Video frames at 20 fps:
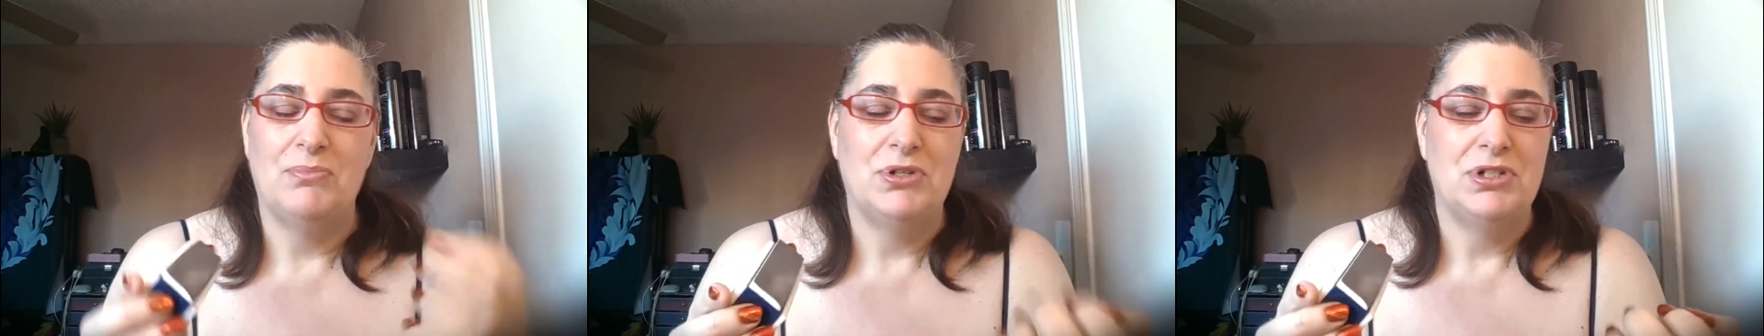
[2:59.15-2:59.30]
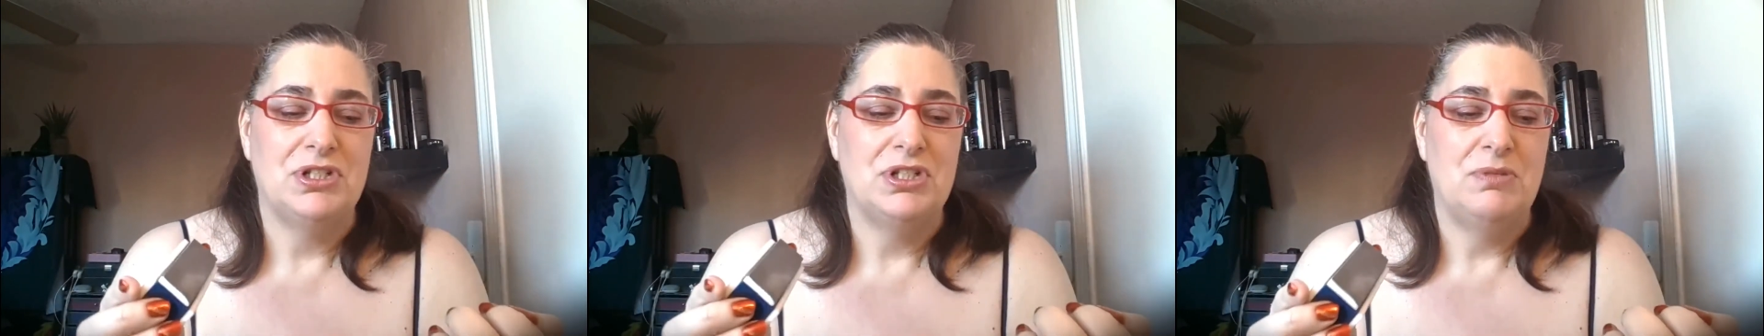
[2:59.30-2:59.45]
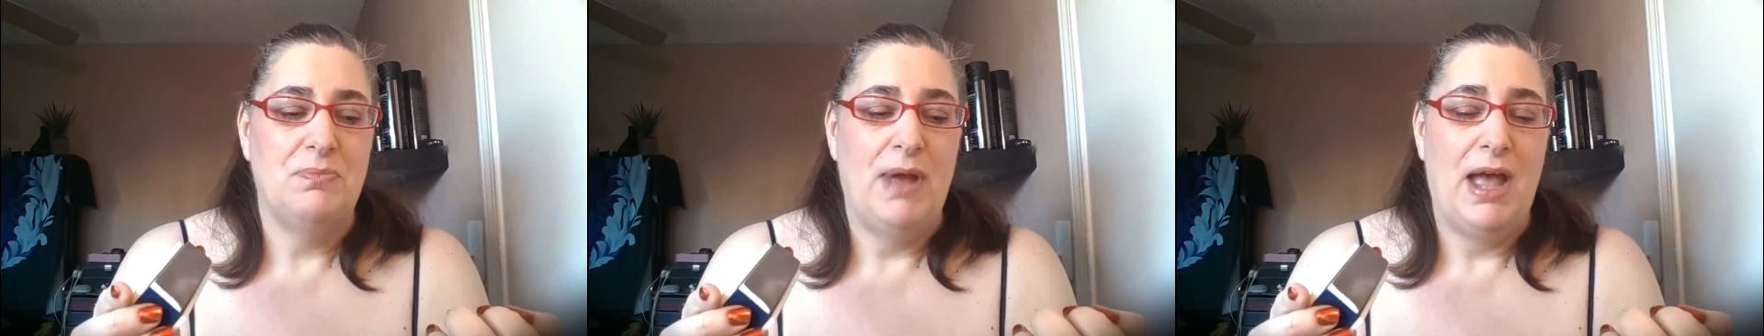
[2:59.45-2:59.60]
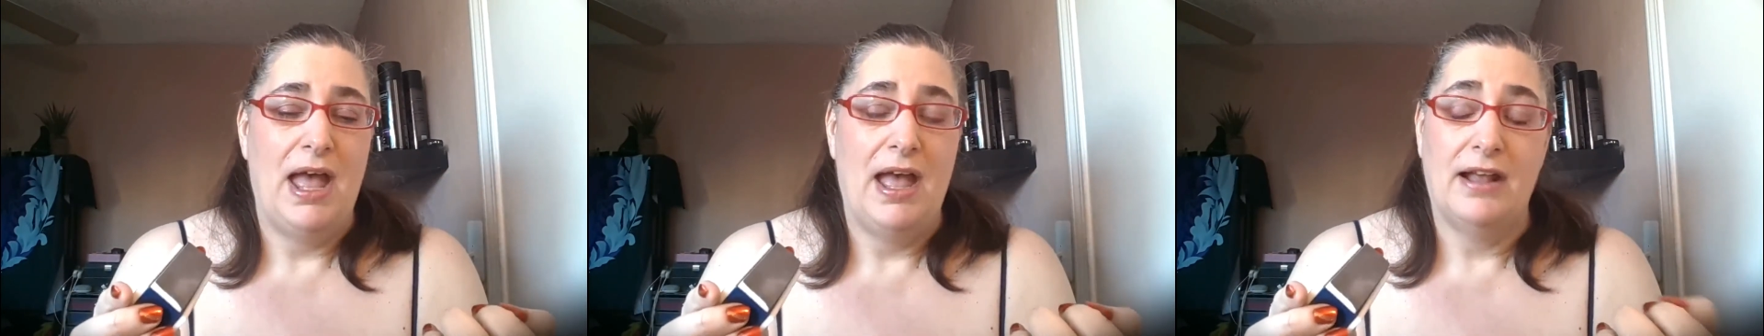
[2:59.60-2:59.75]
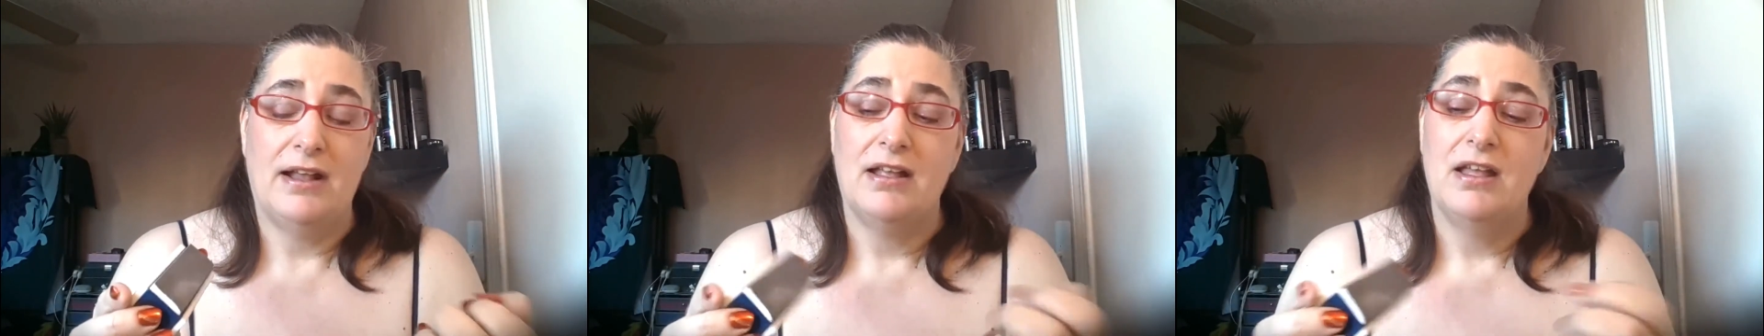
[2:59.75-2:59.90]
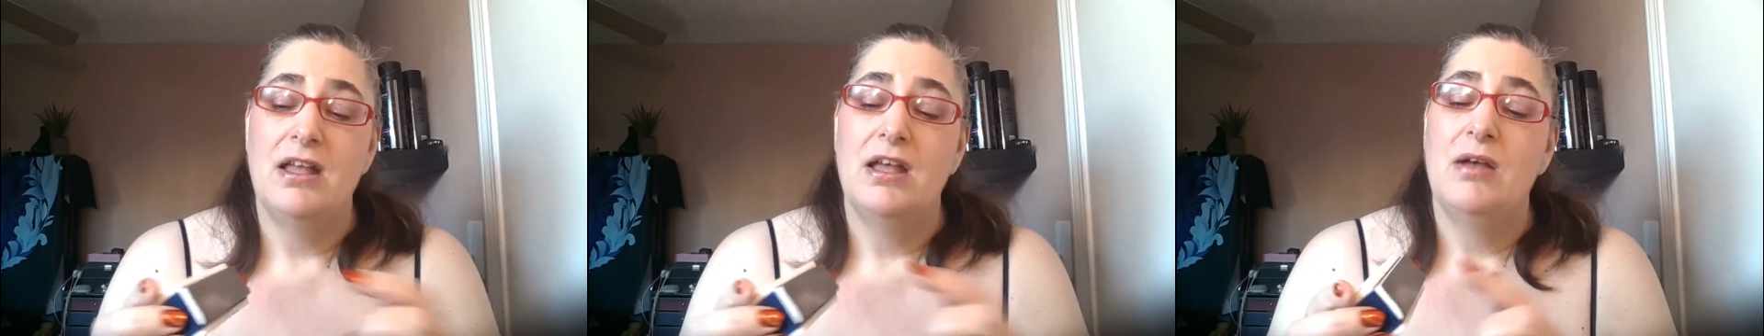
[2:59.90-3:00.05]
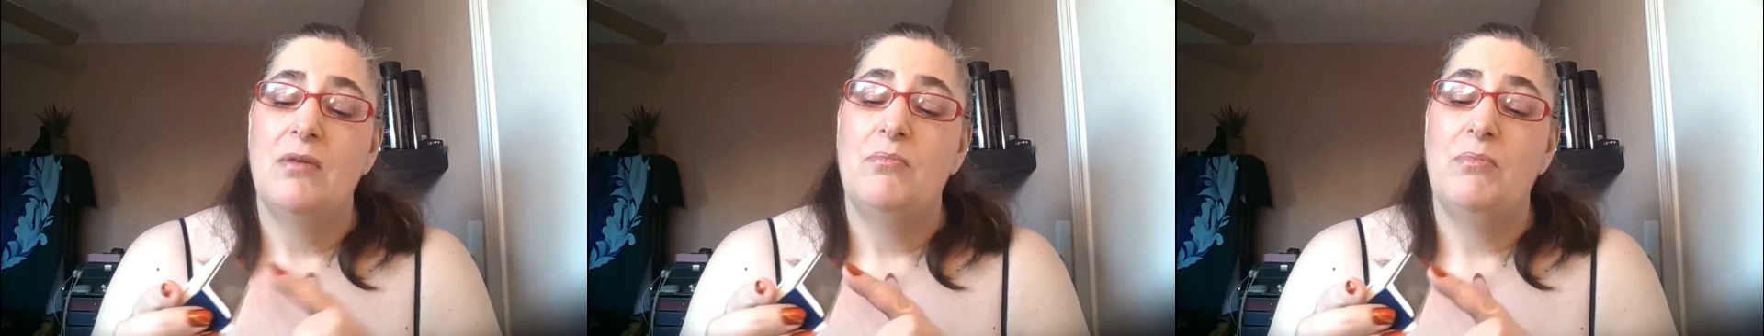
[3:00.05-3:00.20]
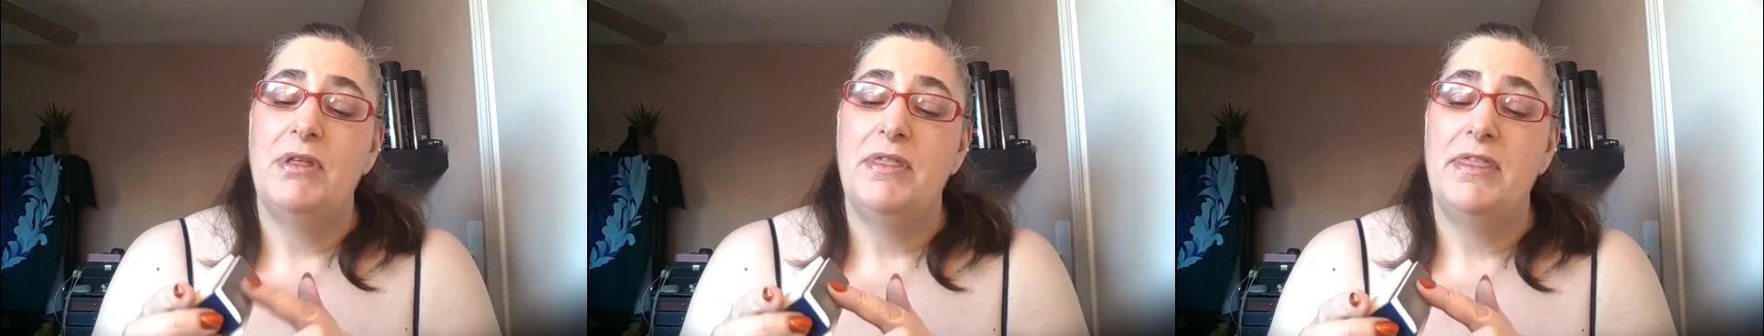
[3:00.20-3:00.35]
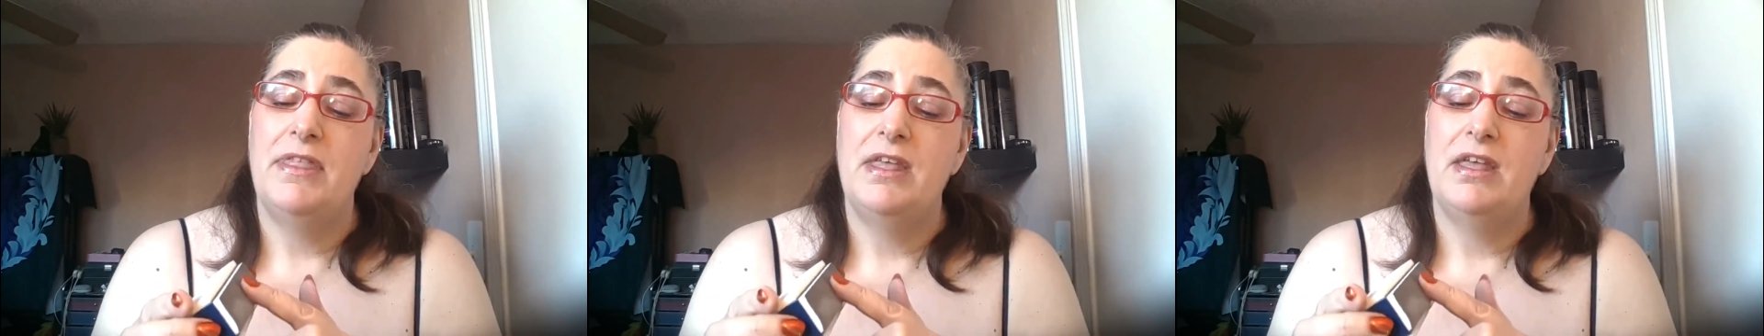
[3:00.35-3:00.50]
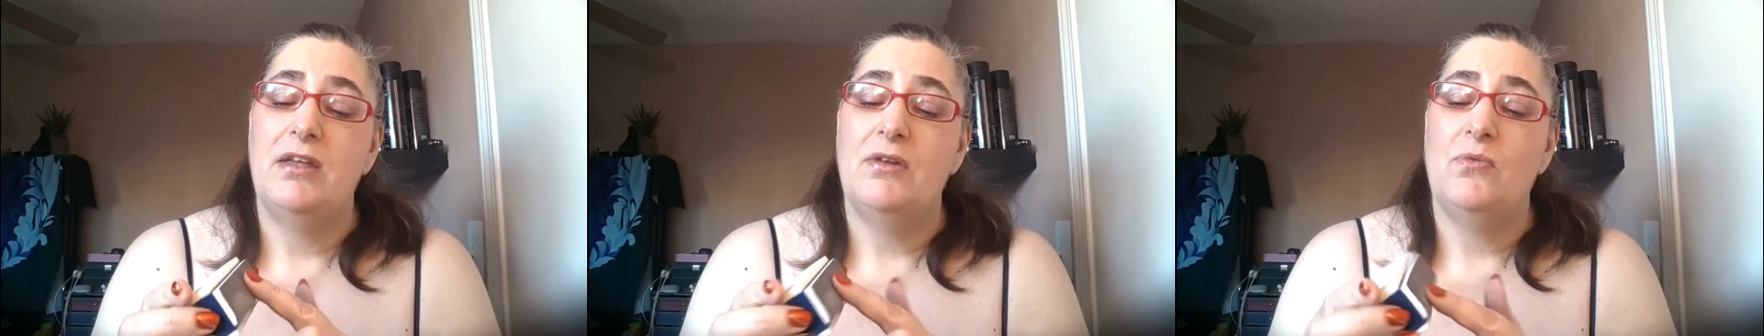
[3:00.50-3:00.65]
pushed back.
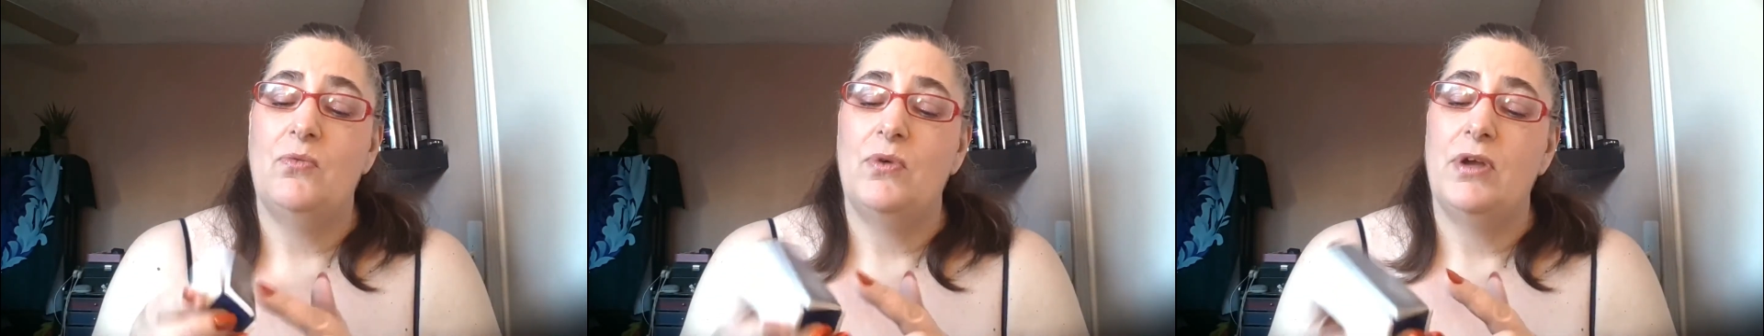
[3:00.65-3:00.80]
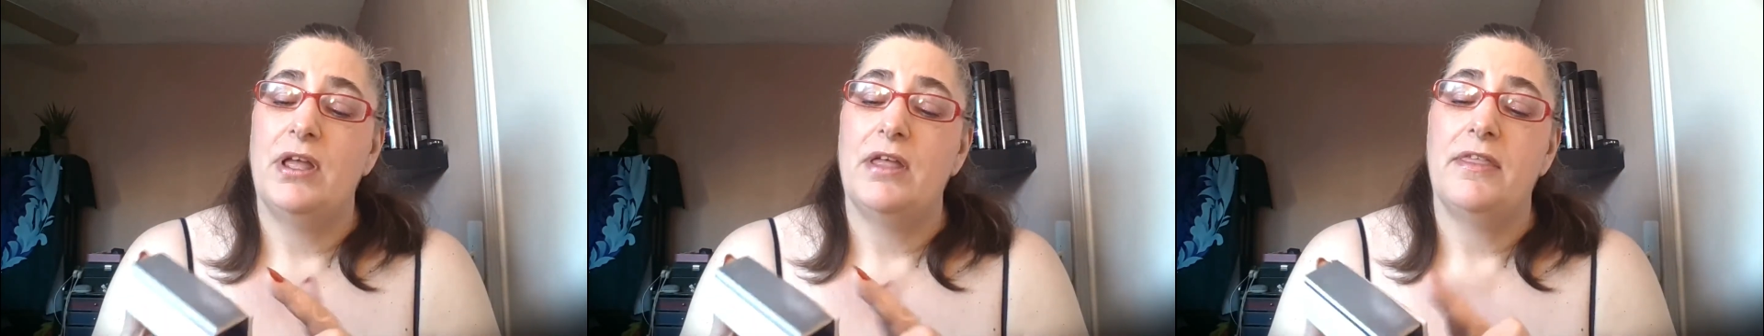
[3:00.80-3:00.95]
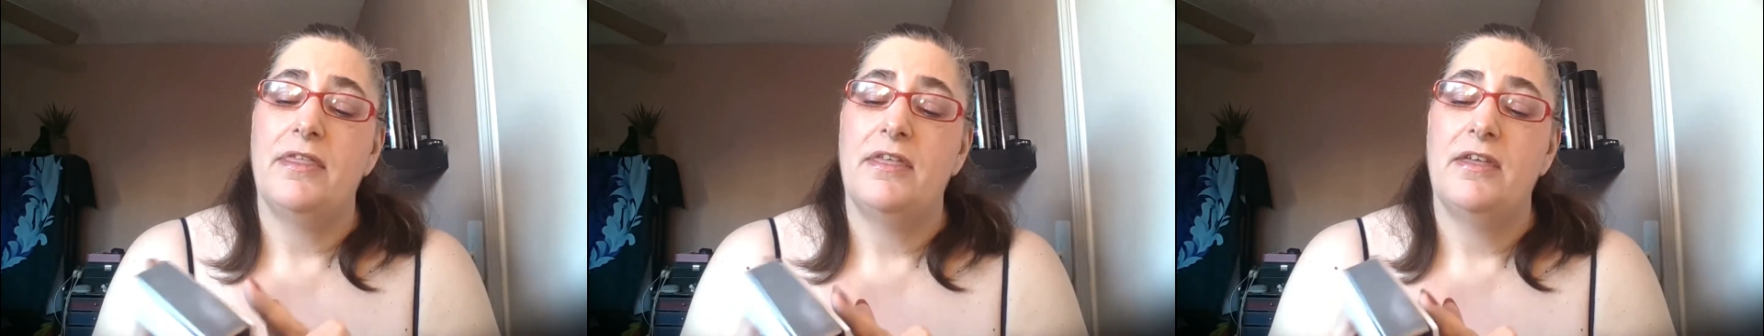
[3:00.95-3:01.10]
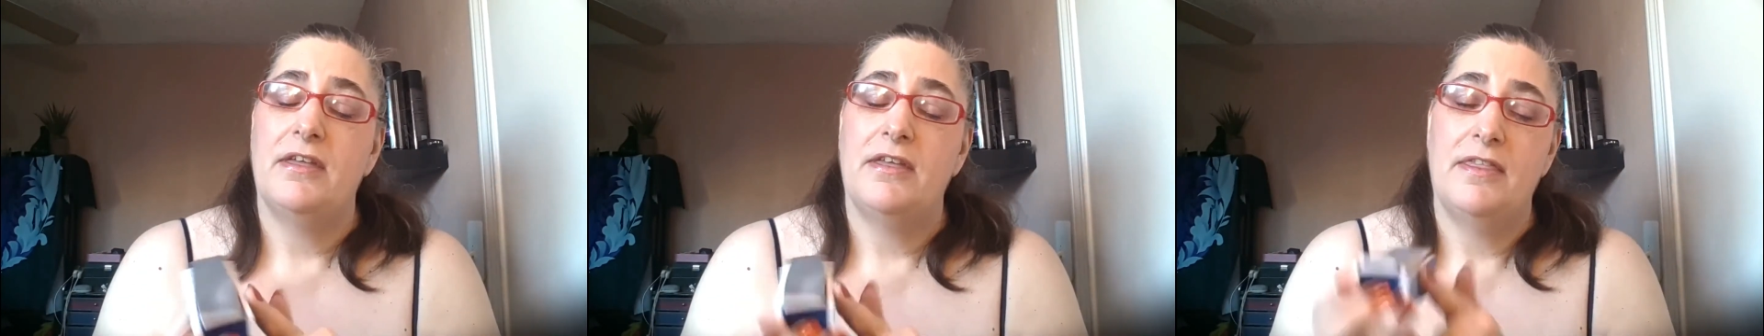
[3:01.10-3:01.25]
But then with